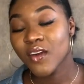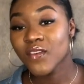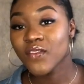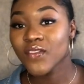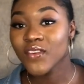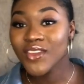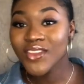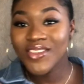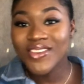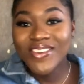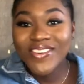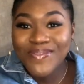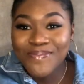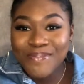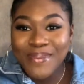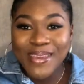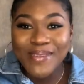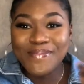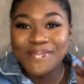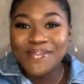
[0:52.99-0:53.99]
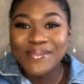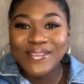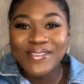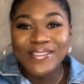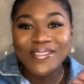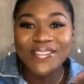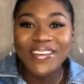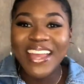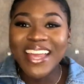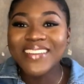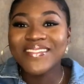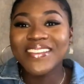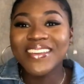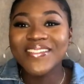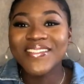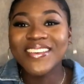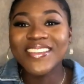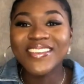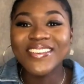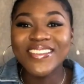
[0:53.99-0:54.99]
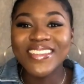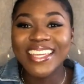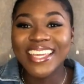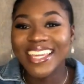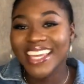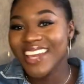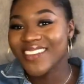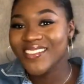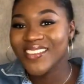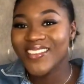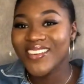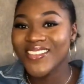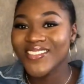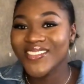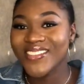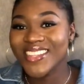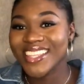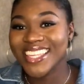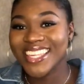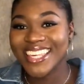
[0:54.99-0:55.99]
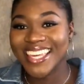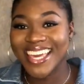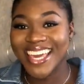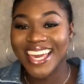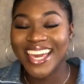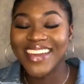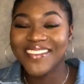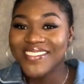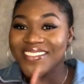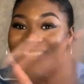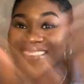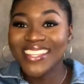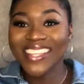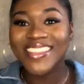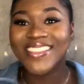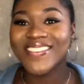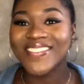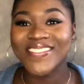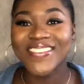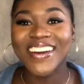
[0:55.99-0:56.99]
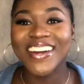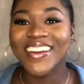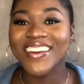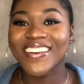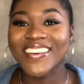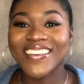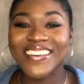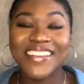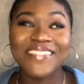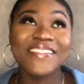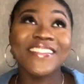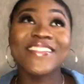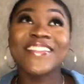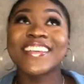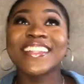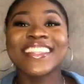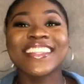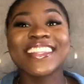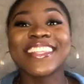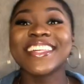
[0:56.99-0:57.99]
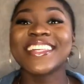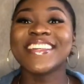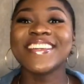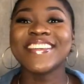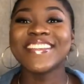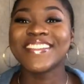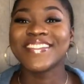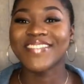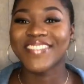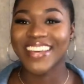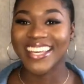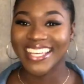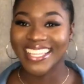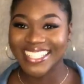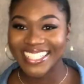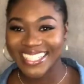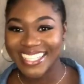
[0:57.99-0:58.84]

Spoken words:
for you people, for everyone on here, everyone watching, everyone in the world, everyone in the universe.